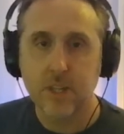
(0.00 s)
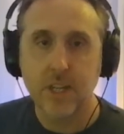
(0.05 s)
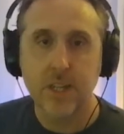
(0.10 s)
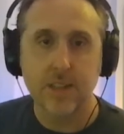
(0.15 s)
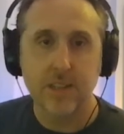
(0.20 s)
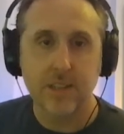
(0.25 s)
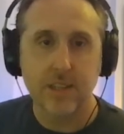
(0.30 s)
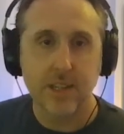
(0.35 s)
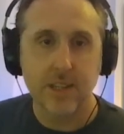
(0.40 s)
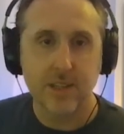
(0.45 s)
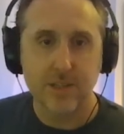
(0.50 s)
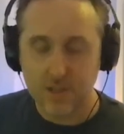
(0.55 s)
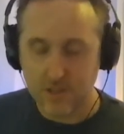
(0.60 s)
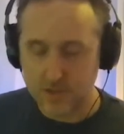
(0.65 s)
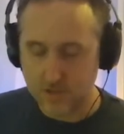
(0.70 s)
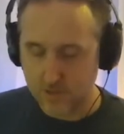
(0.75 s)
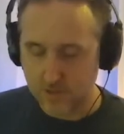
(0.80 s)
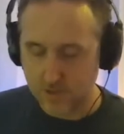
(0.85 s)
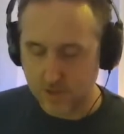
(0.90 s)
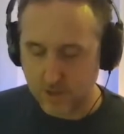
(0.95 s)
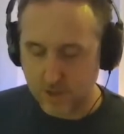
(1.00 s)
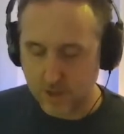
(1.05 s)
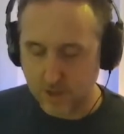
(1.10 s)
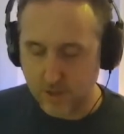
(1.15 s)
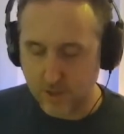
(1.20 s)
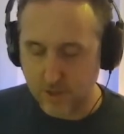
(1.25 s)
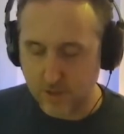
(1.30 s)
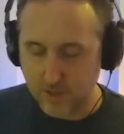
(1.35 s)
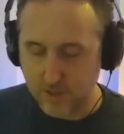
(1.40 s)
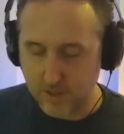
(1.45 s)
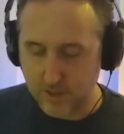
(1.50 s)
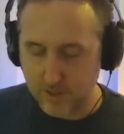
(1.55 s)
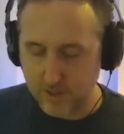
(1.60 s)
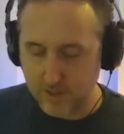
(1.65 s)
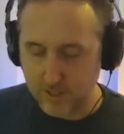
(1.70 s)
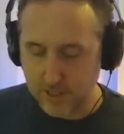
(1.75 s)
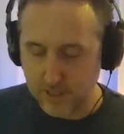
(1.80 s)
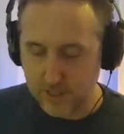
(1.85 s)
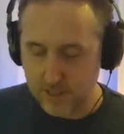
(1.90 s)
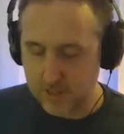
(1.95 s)
Right, yeah, it's the sort of equivalent
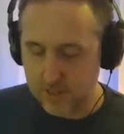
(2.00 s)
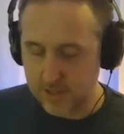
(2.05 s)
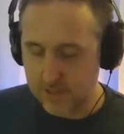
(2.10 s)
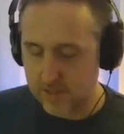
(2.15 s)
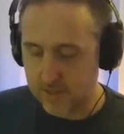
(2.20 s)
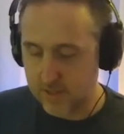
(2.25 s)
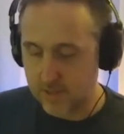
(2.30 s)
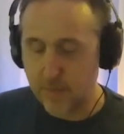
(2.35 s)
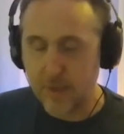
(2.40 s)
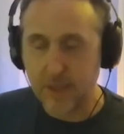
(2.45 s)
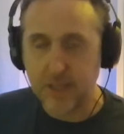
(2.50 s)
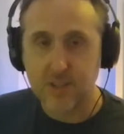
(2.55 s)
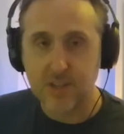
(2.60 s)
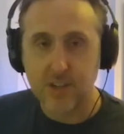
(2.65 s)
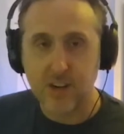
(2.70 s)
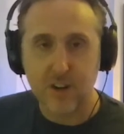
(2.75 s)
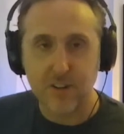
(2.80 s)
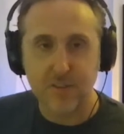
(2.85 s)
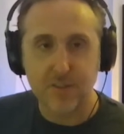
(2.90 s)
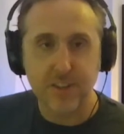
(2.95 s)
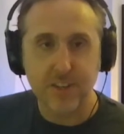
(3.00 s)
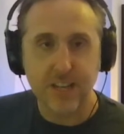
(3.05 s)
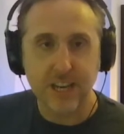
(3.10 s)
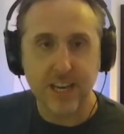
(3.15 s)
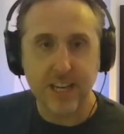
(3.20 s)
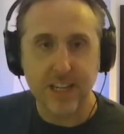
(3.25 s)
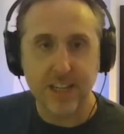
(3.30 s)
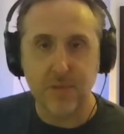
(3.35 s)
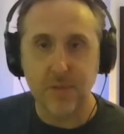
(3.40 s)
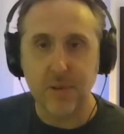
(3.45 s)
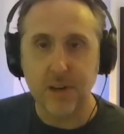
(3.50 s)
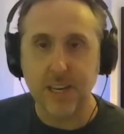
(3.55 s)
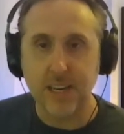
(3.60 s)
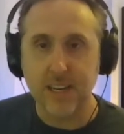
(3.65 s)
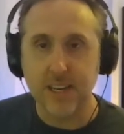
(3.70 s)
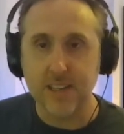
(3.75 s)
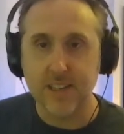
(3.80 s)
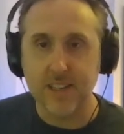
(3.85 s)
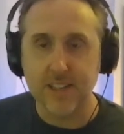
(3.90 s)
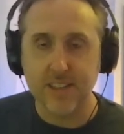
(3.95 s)
of Pixar of today in a
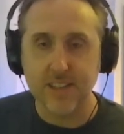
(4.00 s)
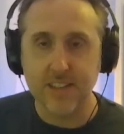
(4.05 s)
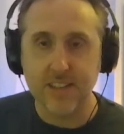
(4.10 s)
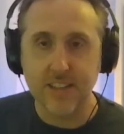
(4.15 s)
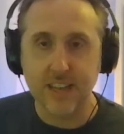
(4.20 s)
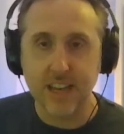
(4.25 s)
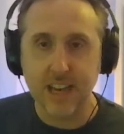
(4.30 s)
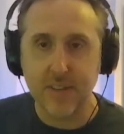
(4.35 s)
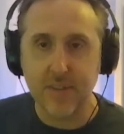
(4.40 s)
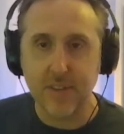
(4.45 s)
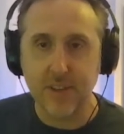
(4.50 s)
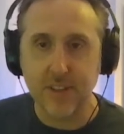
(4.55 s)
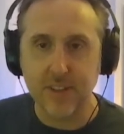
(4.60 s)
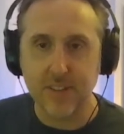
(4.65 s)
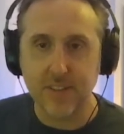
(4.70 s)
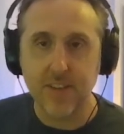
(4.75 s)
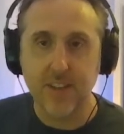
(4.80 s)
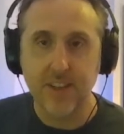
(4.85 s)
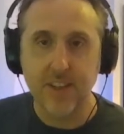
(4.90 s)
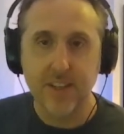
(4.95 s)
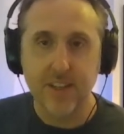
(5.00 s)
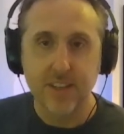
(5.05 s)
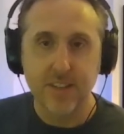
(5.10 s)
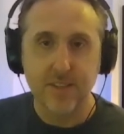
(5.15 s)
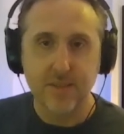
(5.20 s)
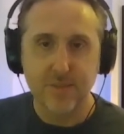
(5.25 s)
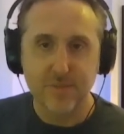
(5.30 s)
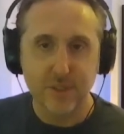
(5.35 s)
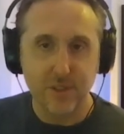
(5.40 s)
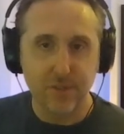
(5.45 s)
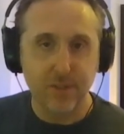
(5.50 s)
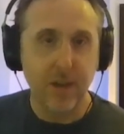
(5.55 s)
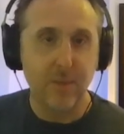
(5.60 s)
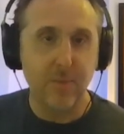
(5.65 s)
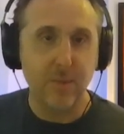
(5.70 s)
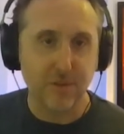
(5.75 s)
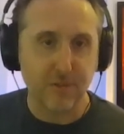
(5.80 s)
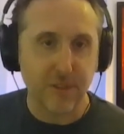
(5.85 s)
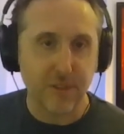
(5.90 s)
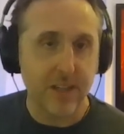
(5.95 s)
way, having
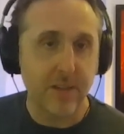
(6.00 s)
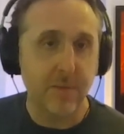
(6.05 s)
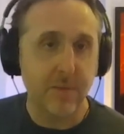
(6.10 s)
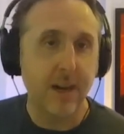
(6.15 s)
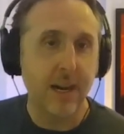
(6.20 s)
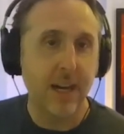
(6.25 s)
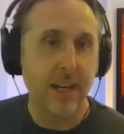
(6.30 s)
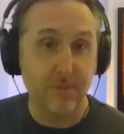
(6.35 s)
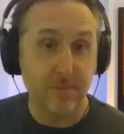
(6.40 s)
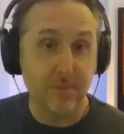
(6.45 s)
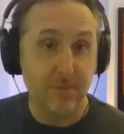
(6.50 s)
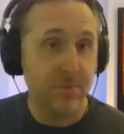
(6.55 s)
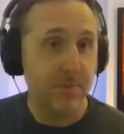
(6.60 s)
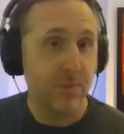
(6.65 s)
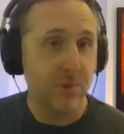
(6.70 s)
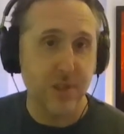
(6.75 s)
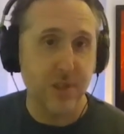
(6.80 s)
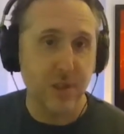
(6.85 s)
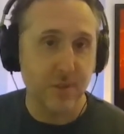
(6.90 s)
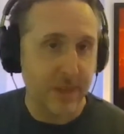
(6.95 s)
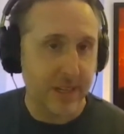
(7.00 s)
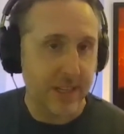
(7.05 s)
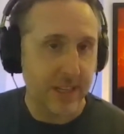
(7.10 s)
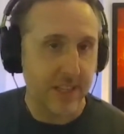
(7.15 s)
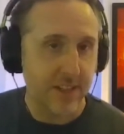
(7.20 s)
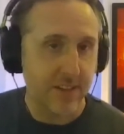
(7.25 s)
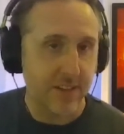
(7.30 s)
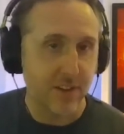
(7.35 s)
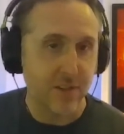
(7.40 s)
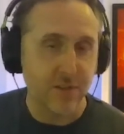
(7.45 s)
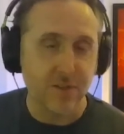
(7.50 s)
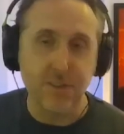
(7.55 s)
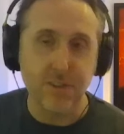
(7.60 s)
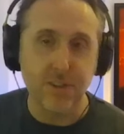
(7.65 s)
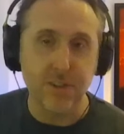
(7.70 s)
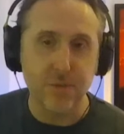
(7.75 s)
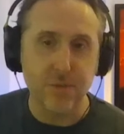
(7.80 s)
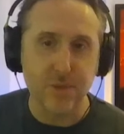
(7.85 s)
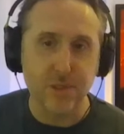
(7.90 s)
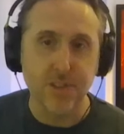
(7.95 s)
developing Render Man and also making their own
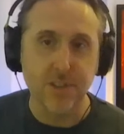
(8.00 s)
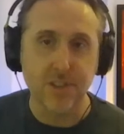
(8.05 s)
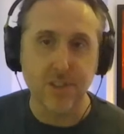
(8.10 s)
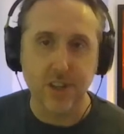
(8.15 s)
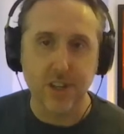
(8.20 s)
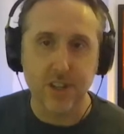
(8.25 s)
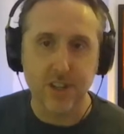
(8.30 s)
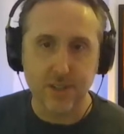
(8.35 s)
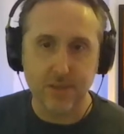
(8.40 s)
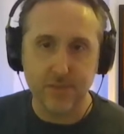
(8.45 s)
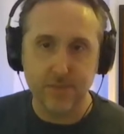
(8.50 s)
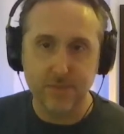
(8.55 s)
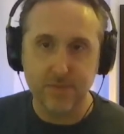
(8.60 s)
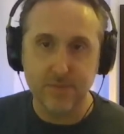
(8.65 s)
films. You guys are